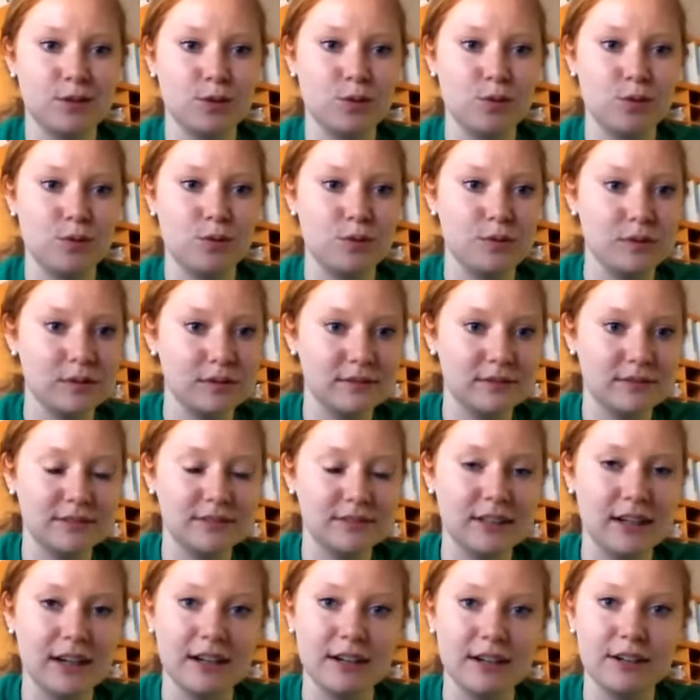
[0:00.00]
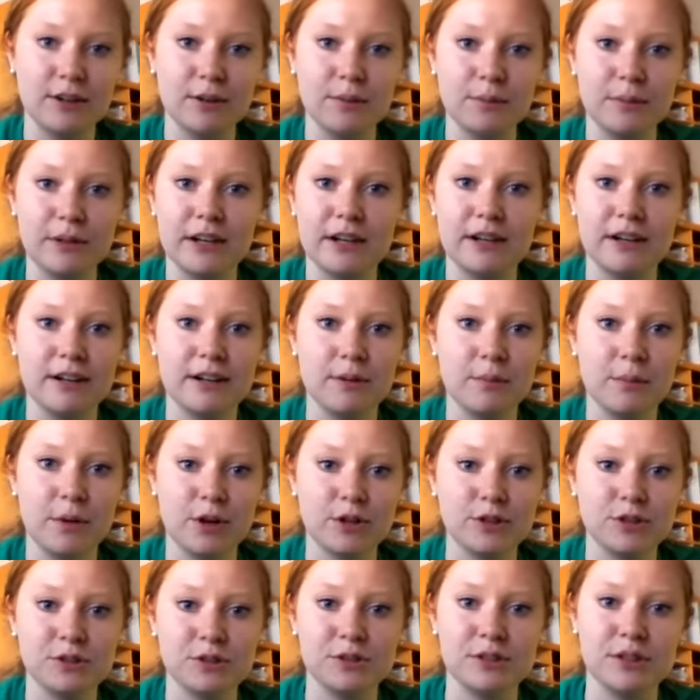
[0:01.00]
I don't know, beginning of
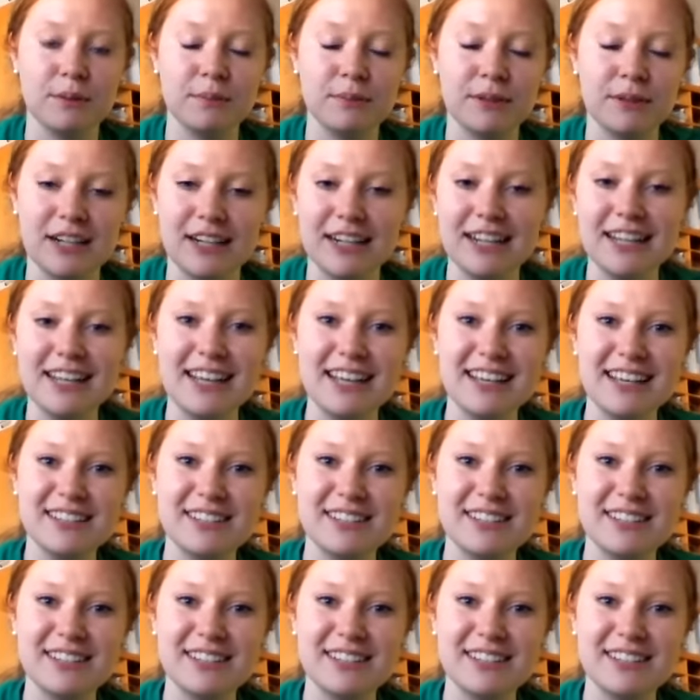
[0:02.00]
March or something.